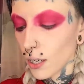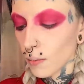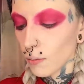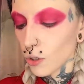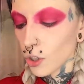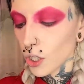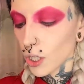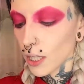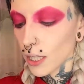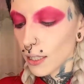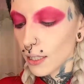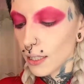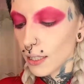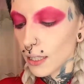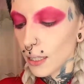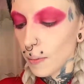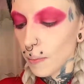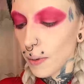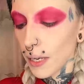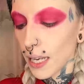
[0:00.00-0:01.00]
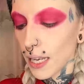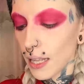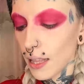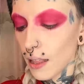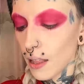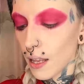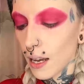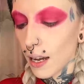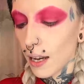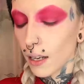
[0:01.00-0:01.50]
just gonna dip
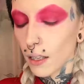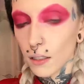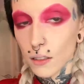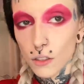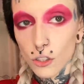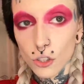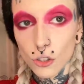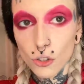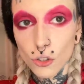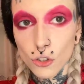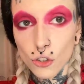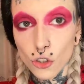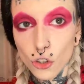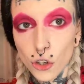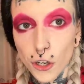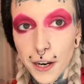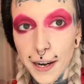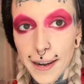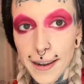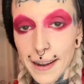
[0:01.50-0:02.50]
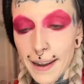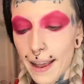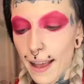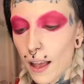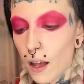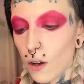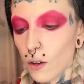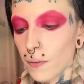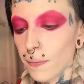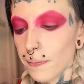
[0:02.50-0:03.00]
in that just straight
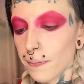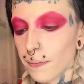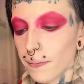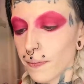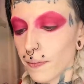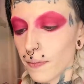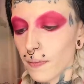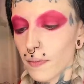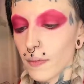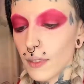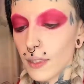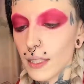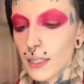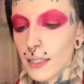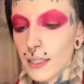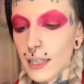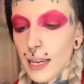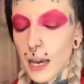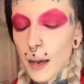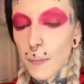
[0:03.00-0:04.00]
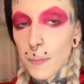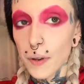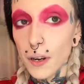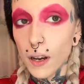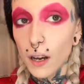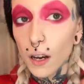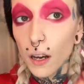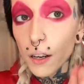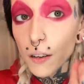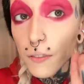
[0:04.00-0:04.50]
down, tap it
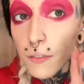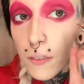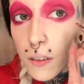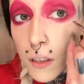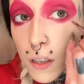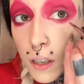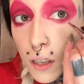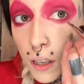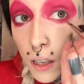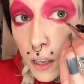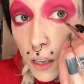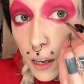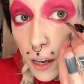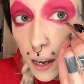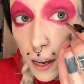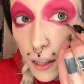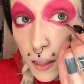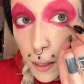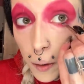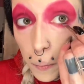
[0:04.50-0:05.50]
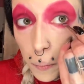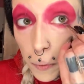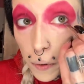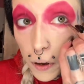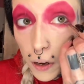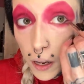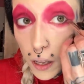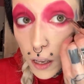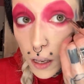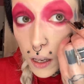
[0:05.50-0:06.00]
off, and then
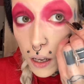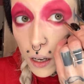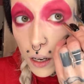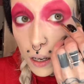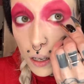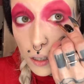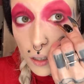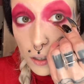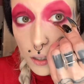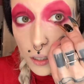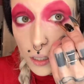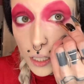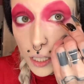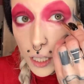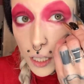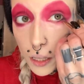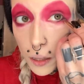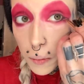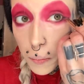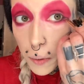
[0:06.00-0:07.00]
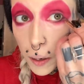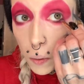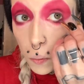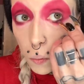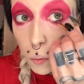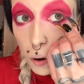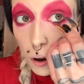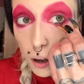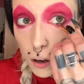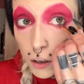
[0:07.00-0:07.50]
put it underneath my
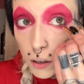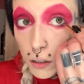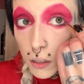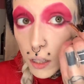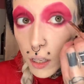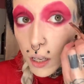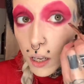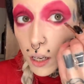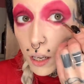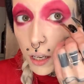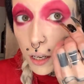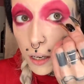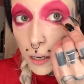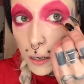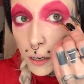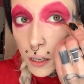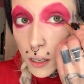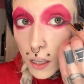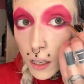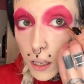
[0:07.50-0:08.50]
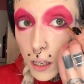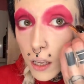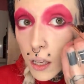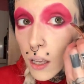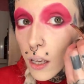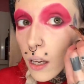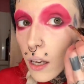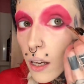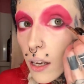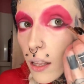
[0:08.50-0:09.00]
waterline.
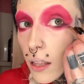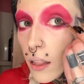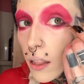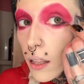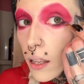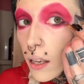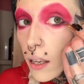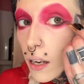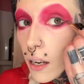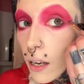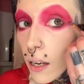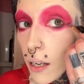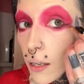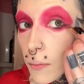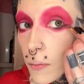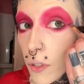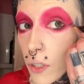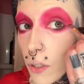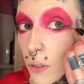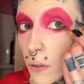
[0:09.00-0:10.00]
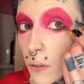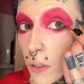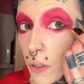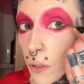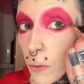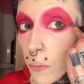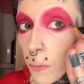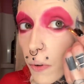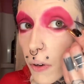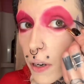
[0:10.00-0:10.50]
And then I'm just going
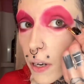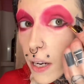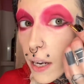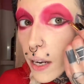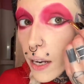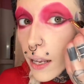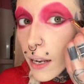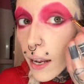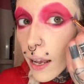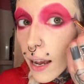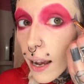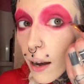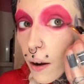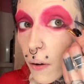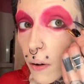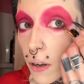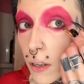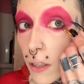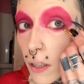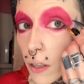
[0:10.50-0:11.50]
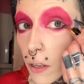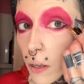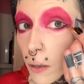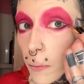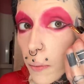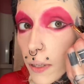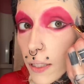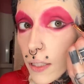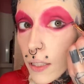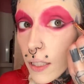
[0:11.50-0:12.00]
to bring it out a little
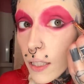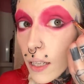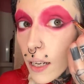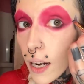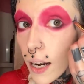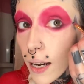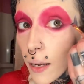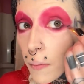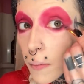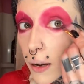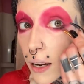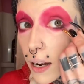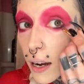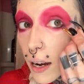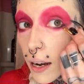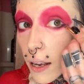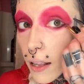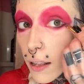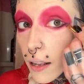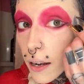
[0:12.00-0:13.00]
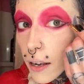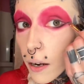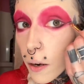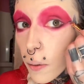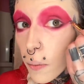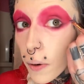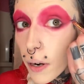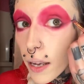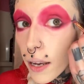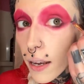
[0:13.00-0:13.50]
bit to guide my eyeliner
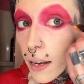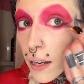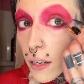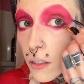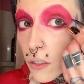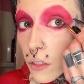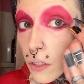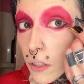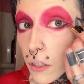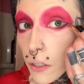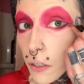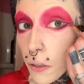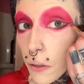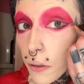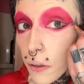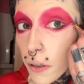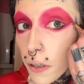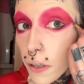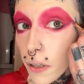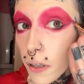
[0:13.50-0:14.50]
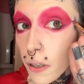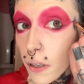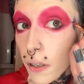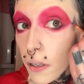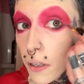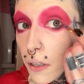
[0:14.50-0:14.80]
when I actually do it.